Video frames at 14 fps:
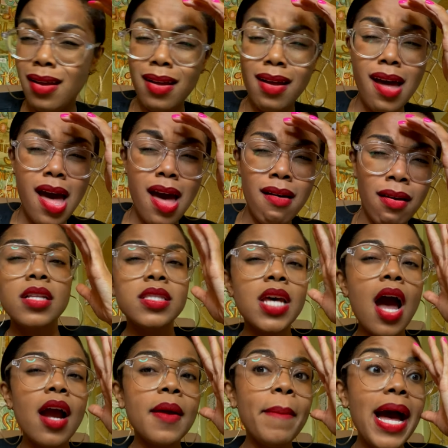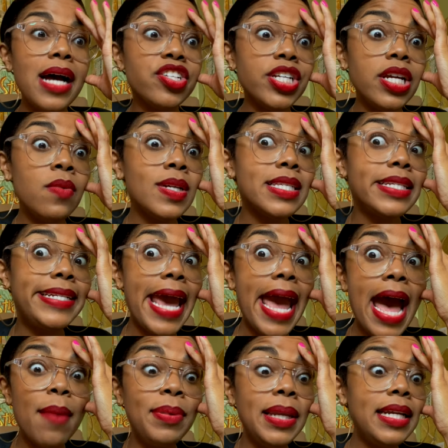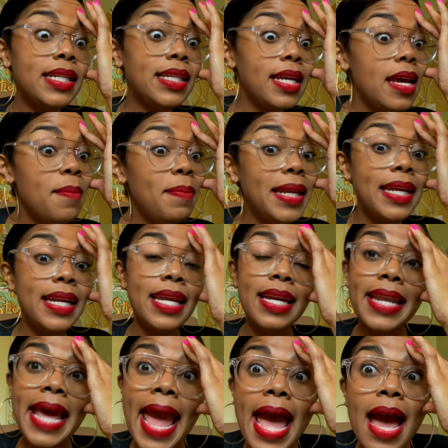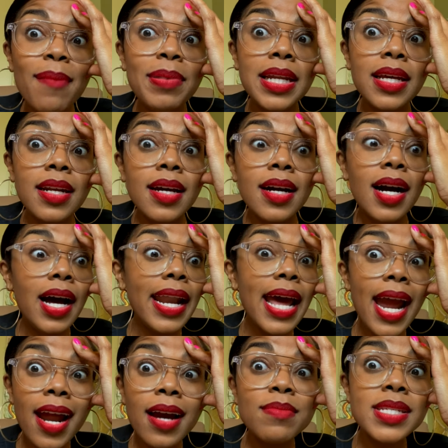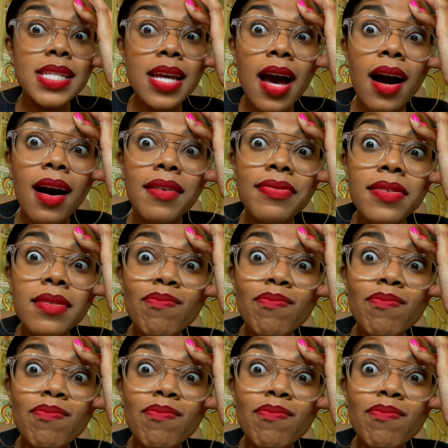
Oh, talking about she was dabbling, dibbling, and dabbling her damn self.